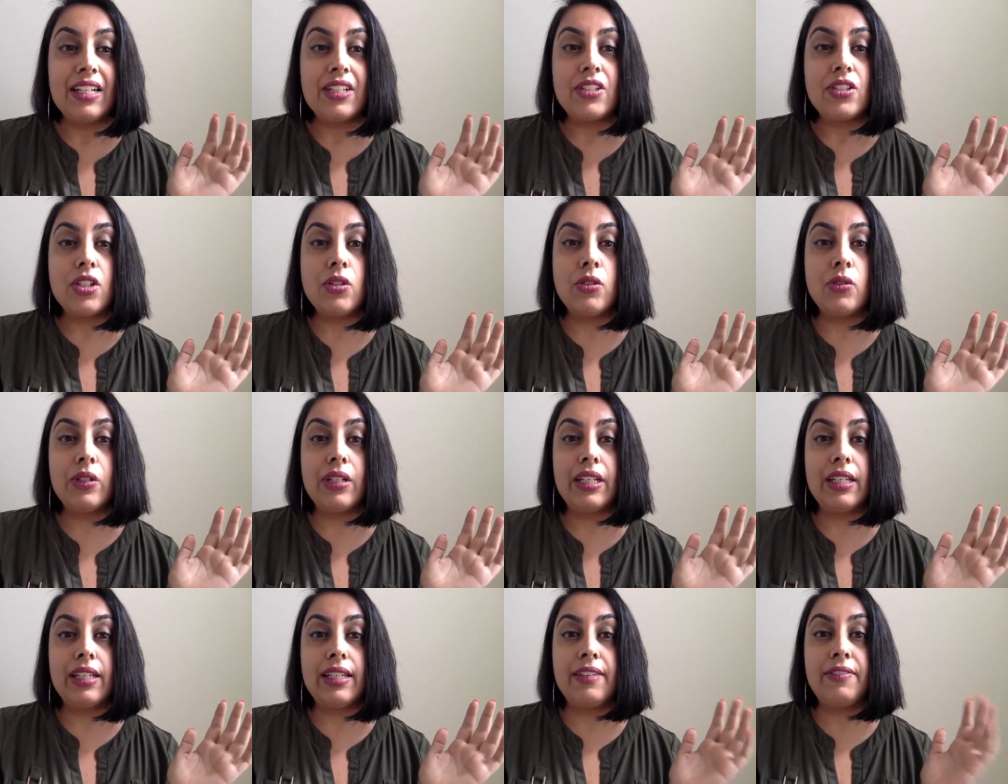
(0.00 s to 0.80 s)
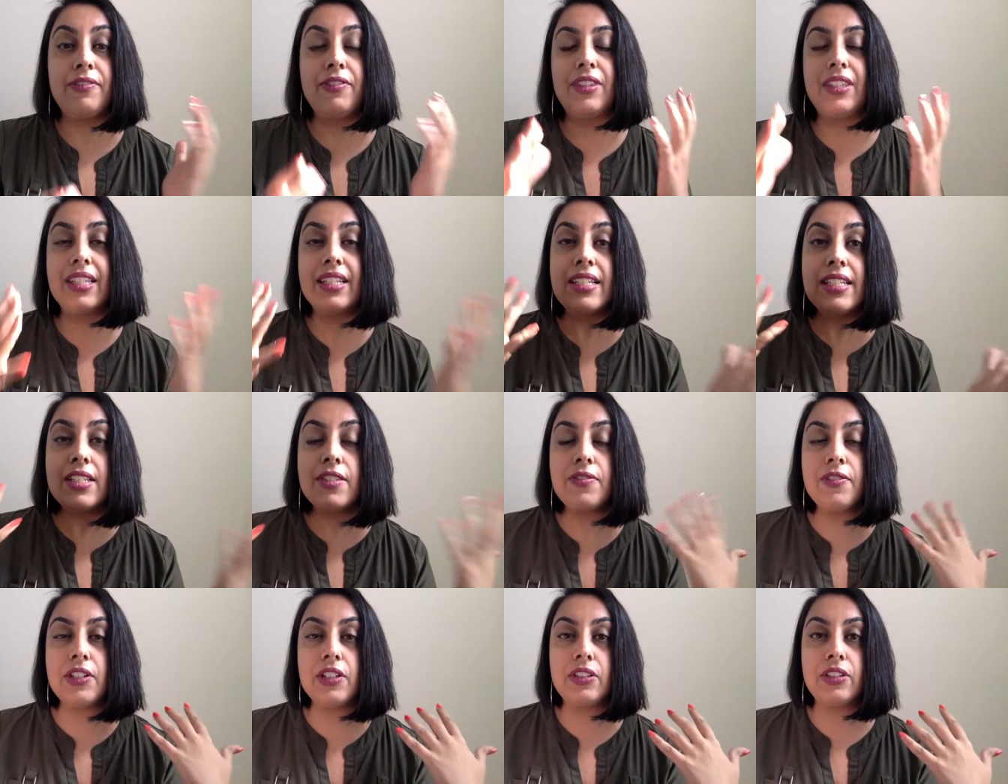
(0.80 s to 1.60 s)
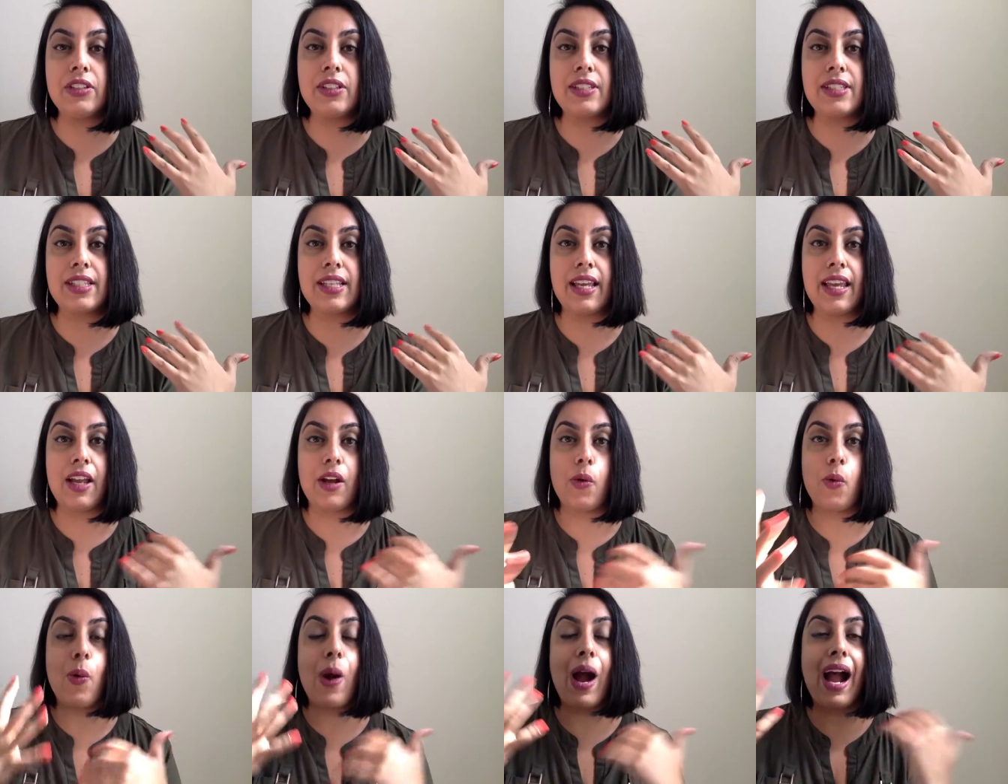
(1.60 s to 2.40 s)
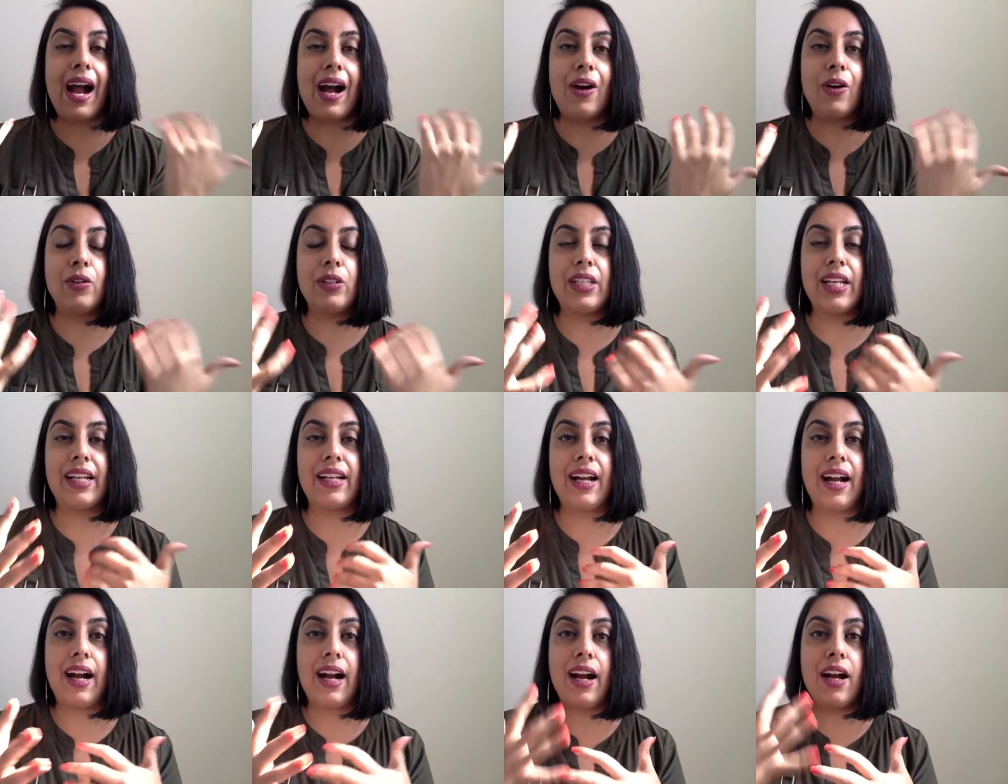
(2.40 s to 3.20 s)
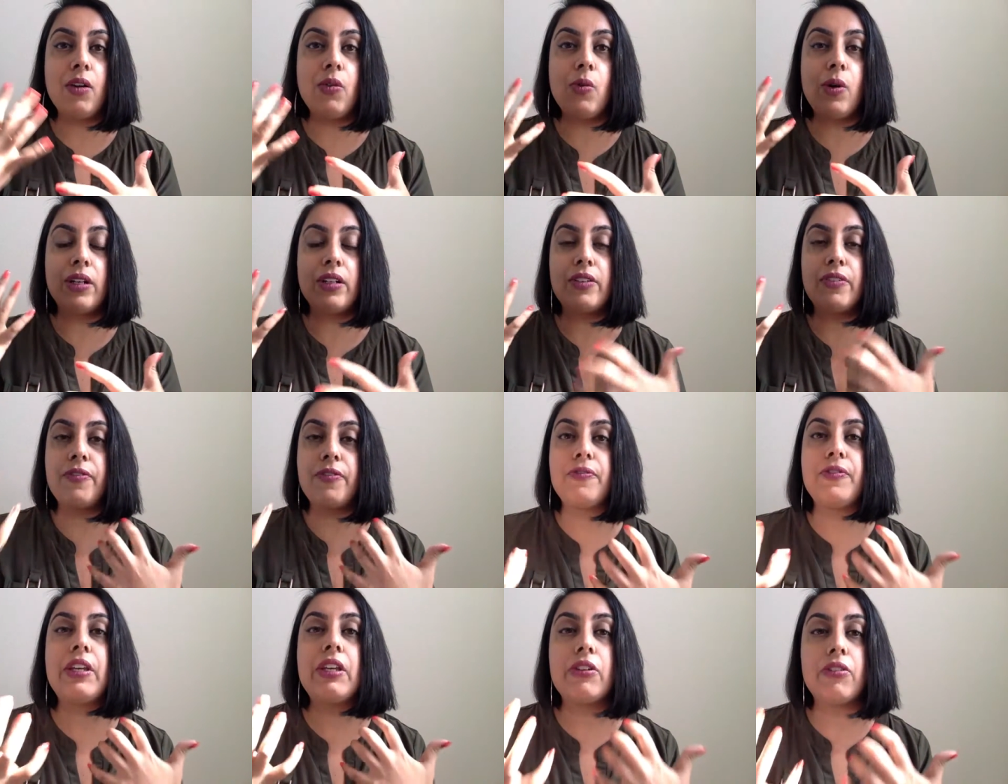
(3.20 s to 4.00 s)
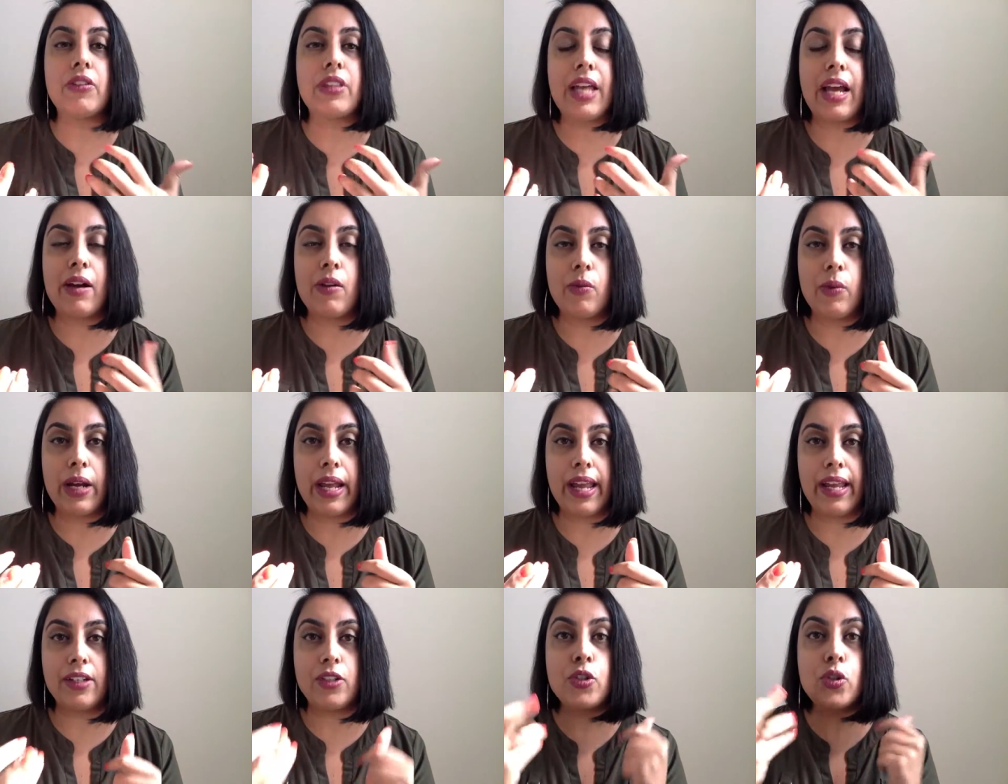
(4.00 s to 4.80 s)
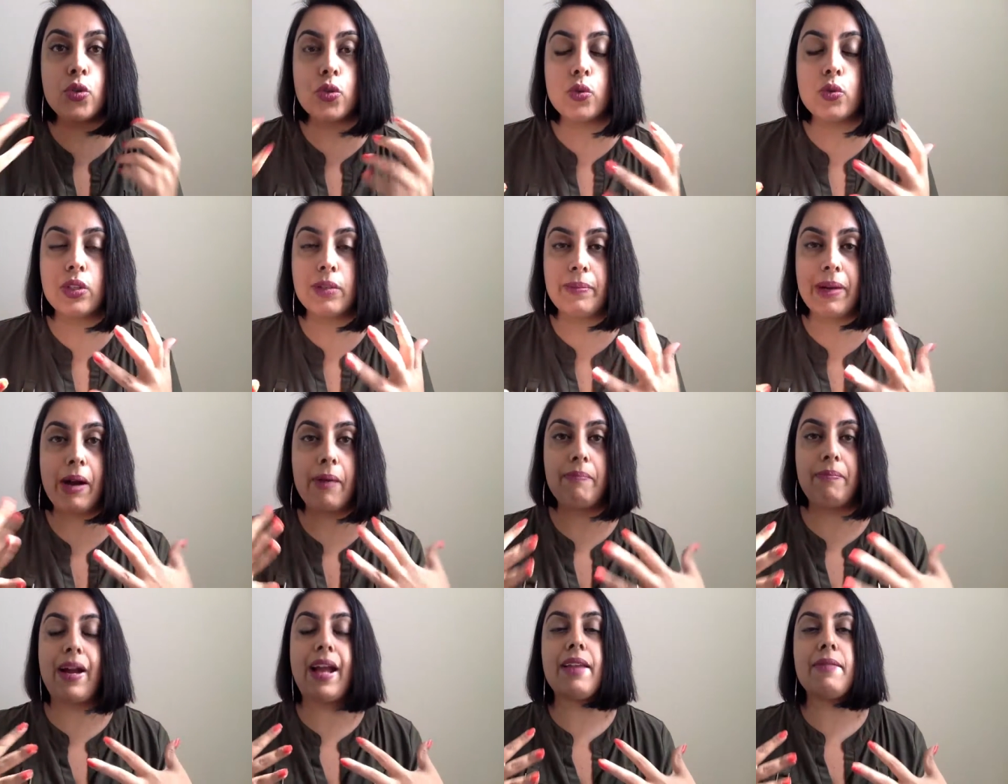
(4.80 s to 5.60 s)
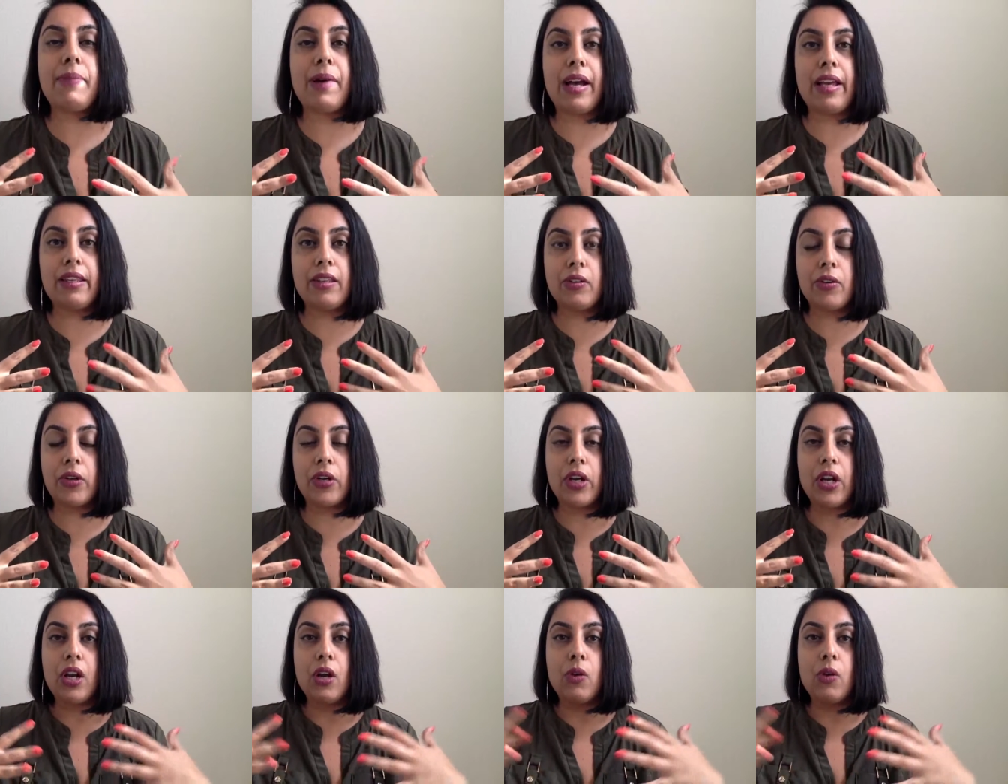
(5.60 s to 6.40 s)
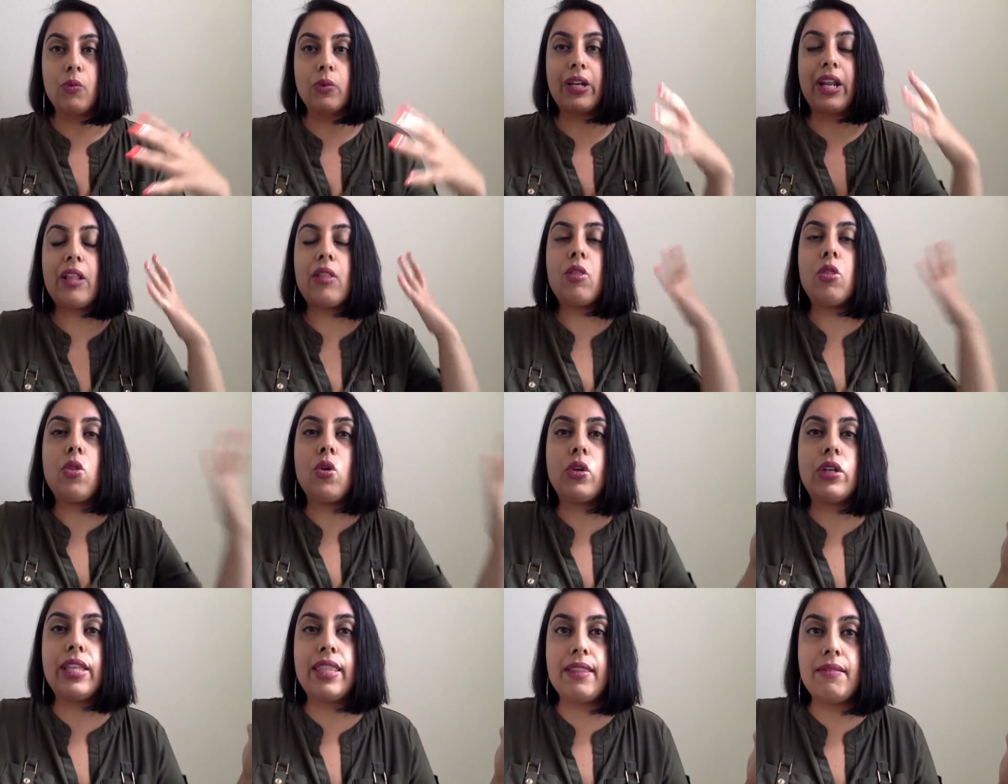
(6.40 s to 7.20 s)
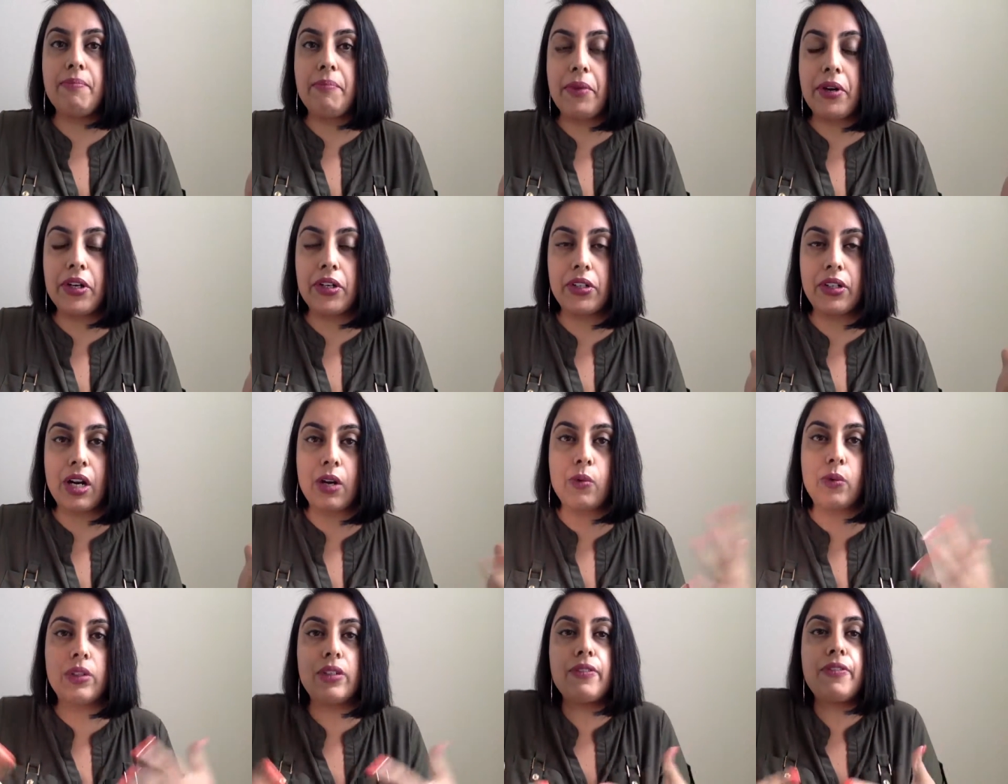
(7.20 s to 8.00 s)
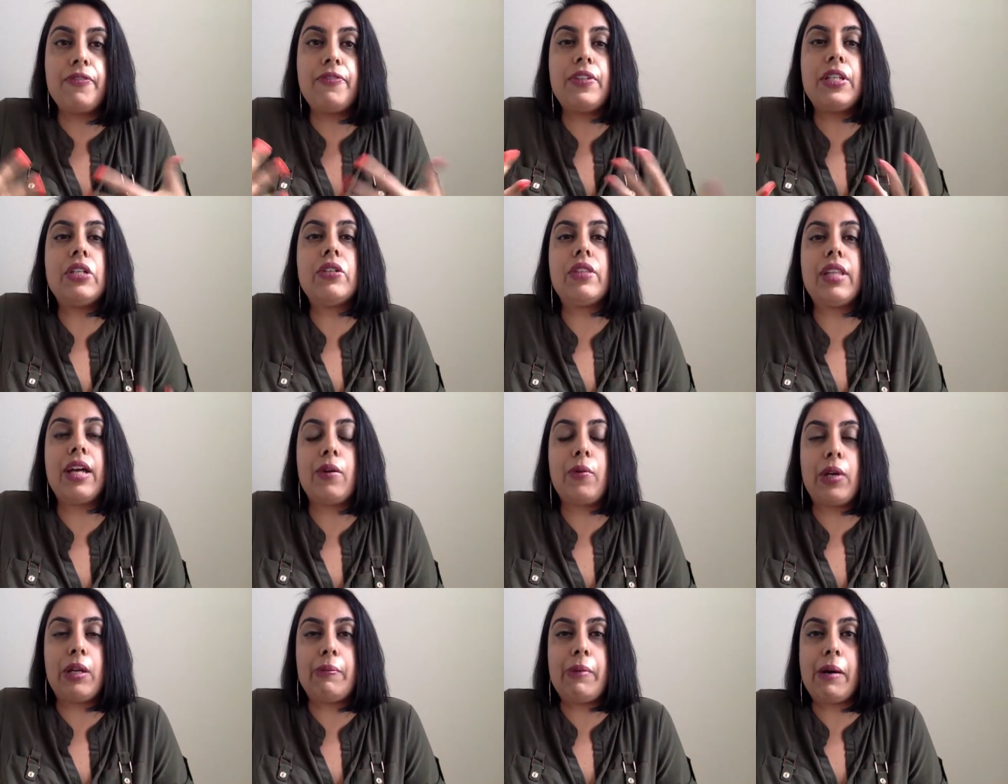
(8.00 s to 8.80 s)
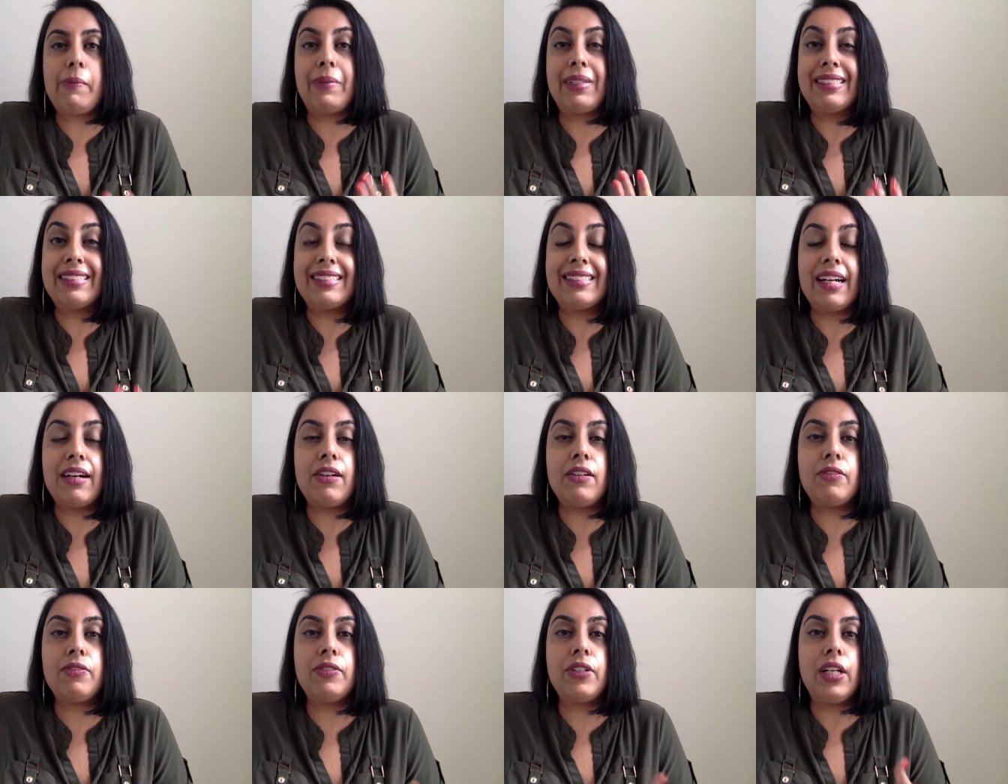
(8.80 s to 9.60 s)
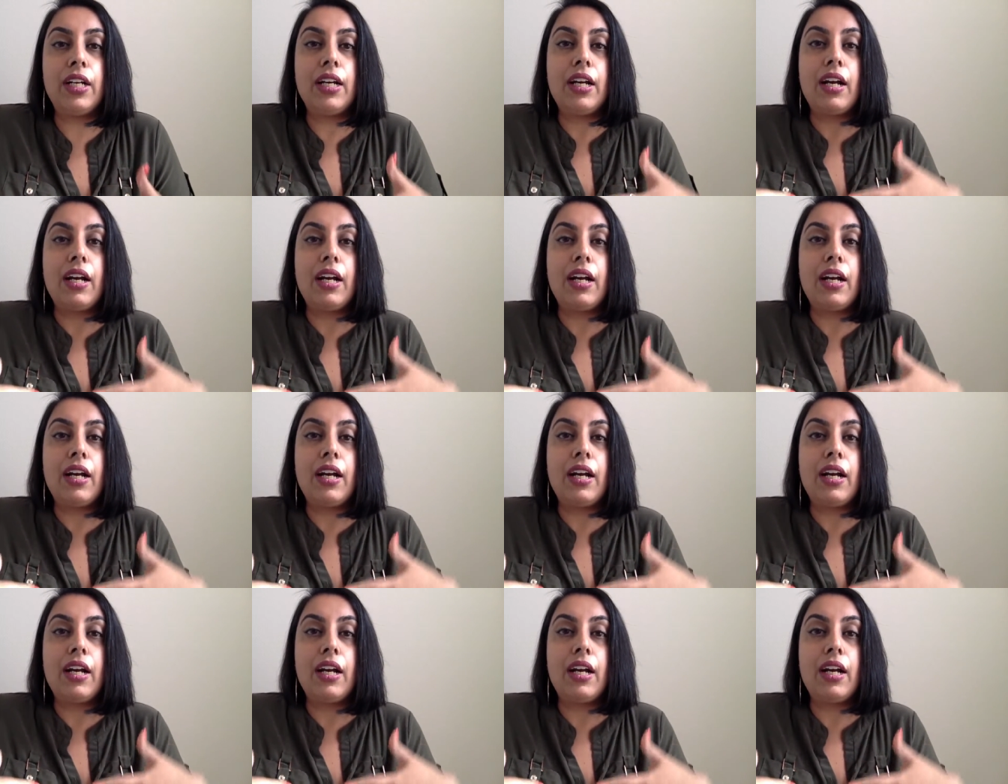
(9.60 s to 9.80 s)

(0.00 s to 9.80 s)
So if this feels like, wow, like I want to feel that way too about my body, or when I look in the mirror, I want to feel that way about myself.